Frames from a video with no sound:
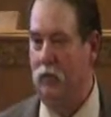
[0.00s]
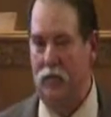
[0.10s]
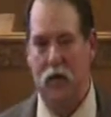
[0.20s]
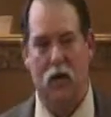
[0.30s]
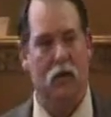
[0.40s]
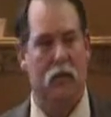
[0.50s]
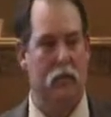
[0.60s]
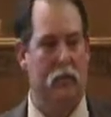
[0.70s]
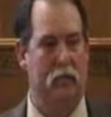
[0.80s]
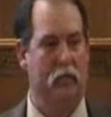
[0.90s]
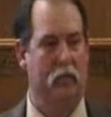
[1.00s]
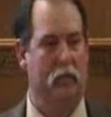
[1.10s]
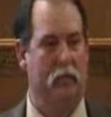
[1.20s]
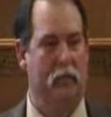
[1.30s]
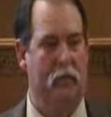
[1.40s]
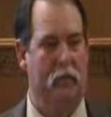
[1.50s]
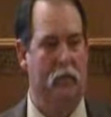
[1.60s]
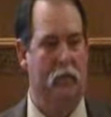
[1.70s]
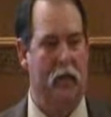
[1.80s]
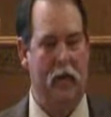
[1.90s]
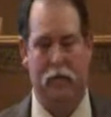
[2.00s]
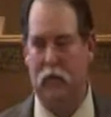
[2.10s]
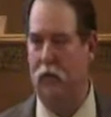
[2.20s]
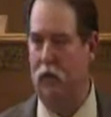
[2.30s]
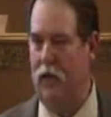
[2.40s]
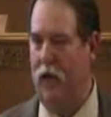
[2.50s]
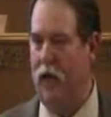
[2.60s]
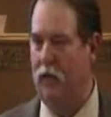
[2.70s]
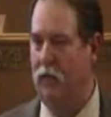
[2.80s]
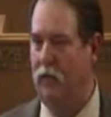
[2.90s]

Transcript: No. Absolutely not.